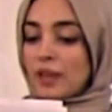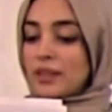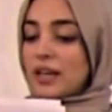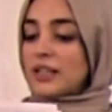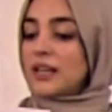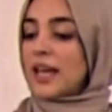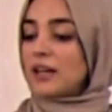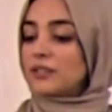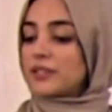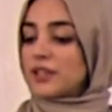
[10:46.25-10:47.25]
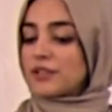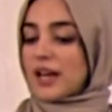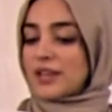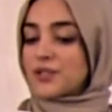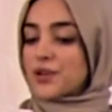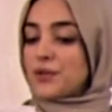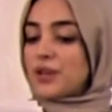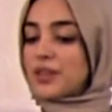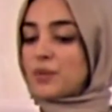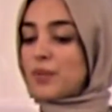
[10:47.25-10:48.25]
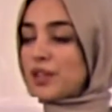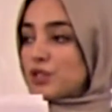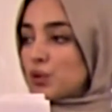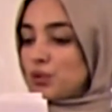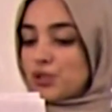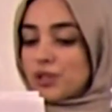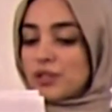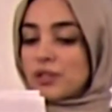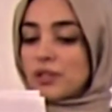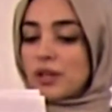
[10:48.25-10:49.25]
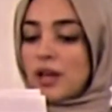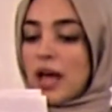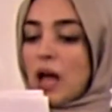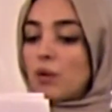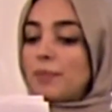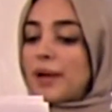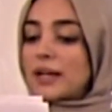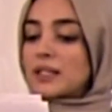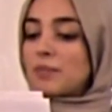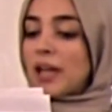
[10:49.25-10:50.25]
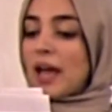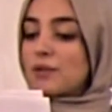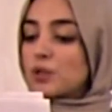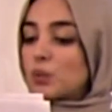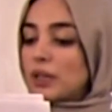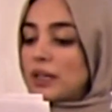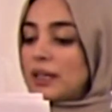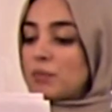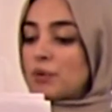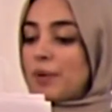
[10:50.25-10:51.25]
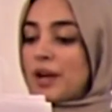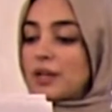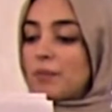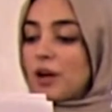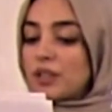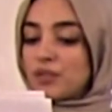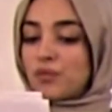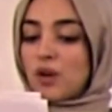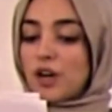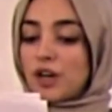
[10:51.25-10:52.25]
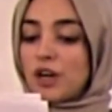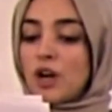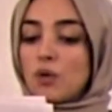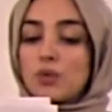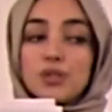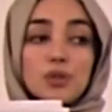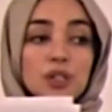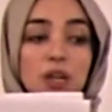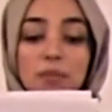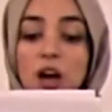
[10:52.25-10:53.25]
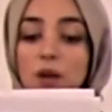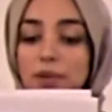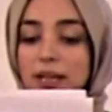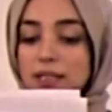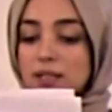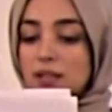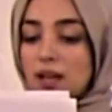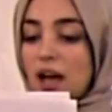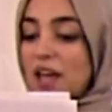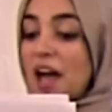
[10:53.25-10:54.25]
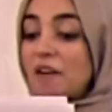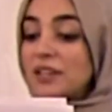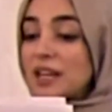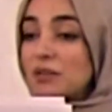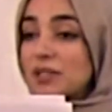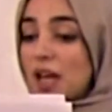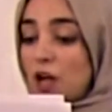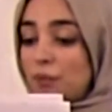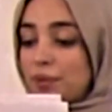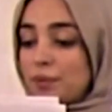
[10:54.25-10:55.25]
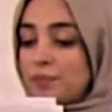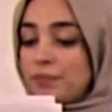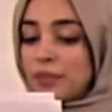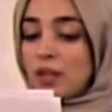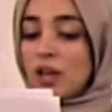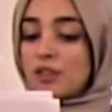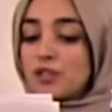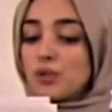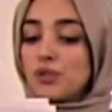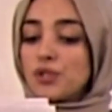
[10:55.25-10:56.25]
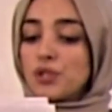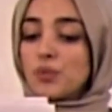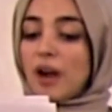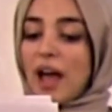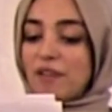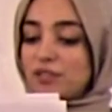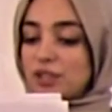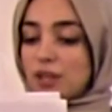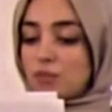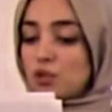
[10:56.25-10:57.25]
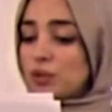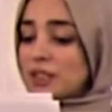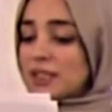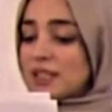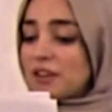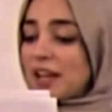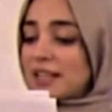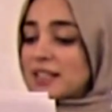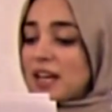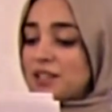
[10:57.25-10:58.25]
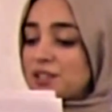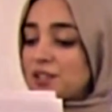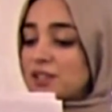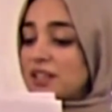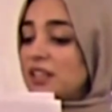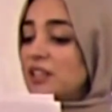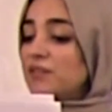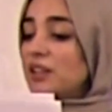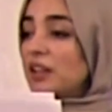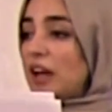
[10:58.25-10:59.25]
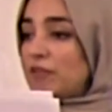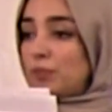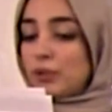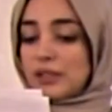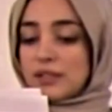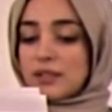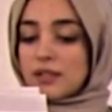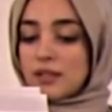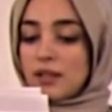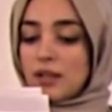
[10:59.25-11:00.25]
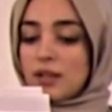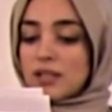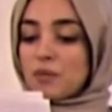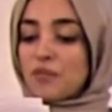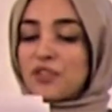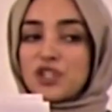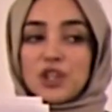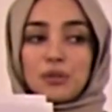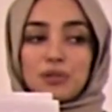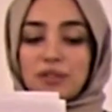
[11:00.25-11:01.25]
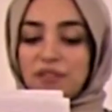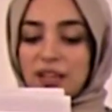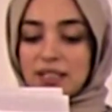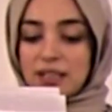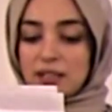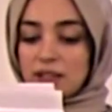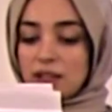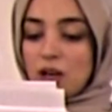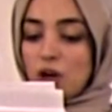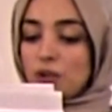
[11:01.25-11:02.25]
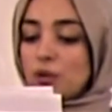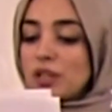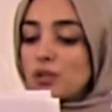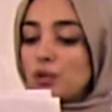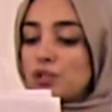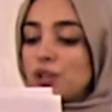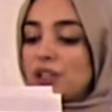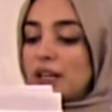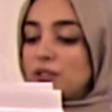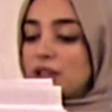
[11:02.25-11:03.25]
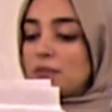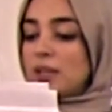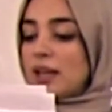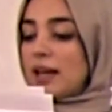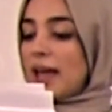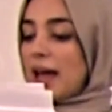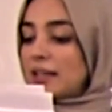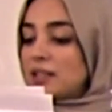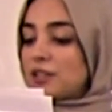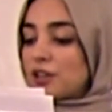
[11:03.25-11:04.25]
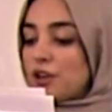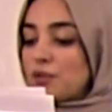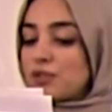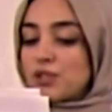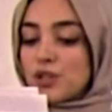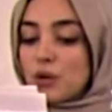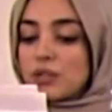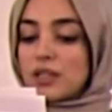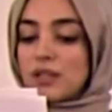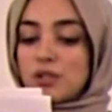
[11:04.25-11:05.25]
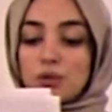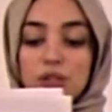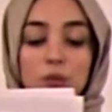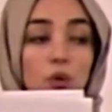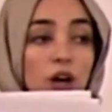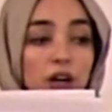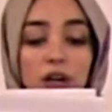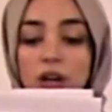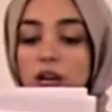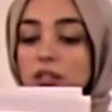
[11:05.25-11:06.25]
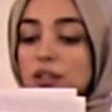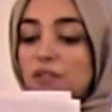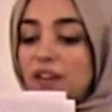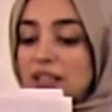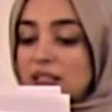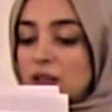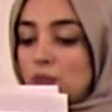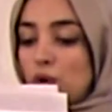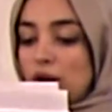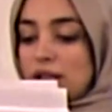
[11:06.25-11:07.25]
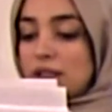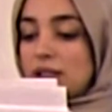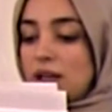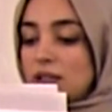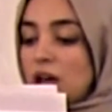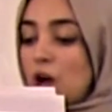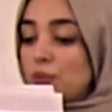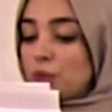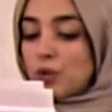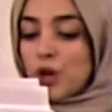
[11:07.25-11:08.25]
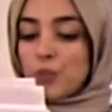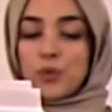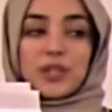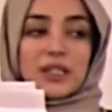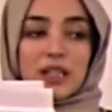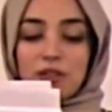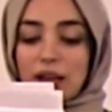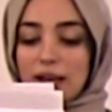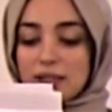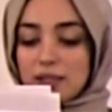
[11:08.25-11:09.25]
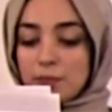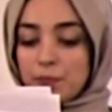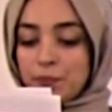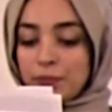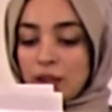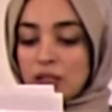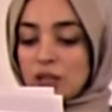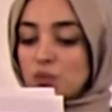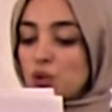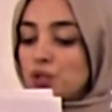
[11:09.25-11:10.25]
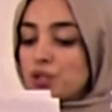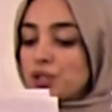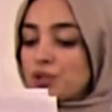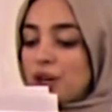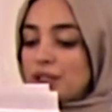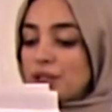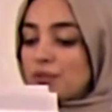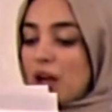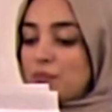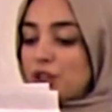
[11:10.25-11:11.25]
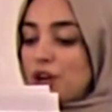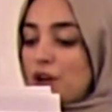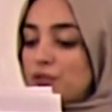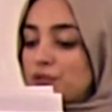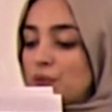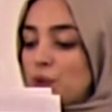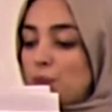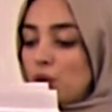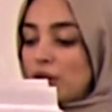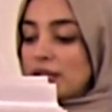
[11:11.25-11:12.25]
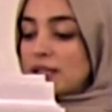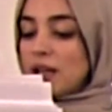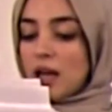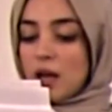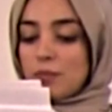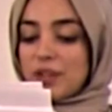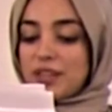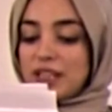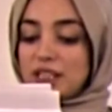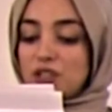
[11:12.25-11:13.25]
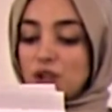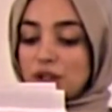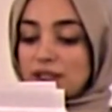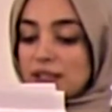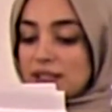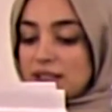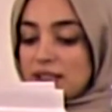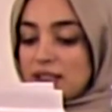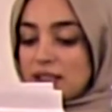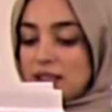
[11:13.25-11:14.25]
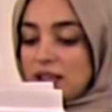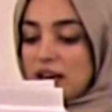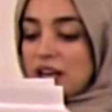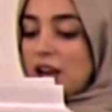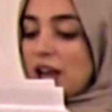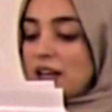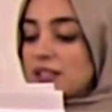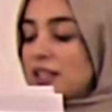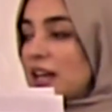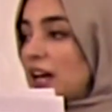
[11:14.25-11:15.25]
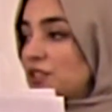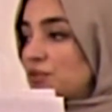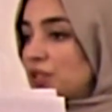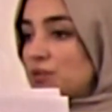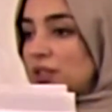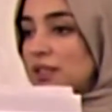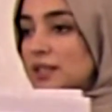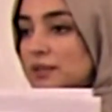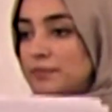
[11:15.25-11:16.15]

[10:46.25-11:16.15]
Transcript: They had inhaled tear gas thrown at them by the soldiers. I went back to my house quickly and prepared a bucket of water with sodium carbonate. I hurried out to help them. The soldiers were after them, shooting tear gas canisters and even live bullets. Some of the children fainted. Although a soldier yelled at me, I handed the clothes soaked in the sodium water to the fainting boys to help them cope with the tear gas. Some soldiers tried to grab the clothes from the boys, but they did not succeed, and at last they had to retreat.